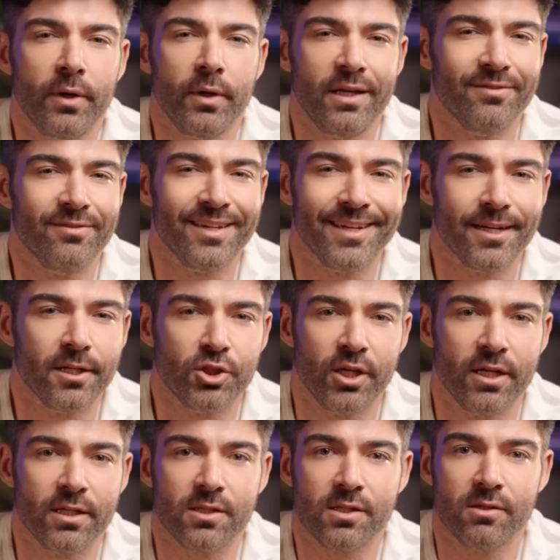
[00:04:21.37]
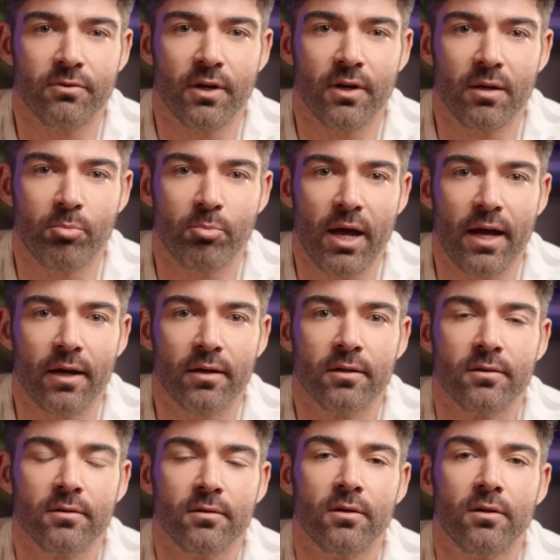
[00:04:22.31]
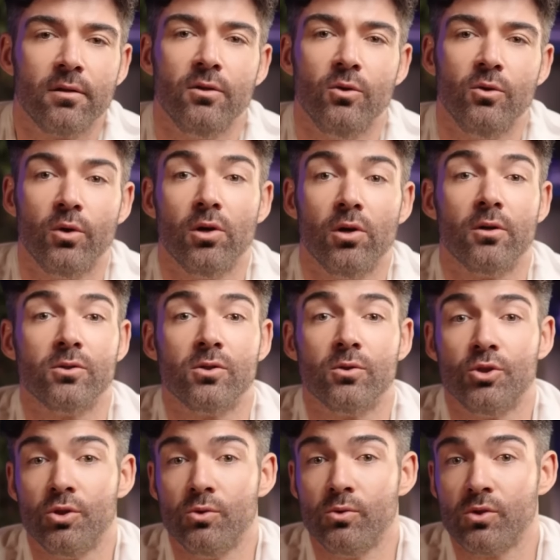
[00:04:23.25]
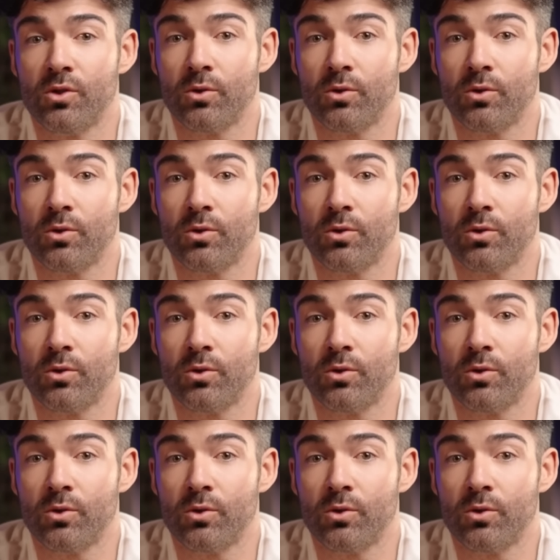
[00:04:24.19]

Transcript: even get a chance to fight back. You can also choose to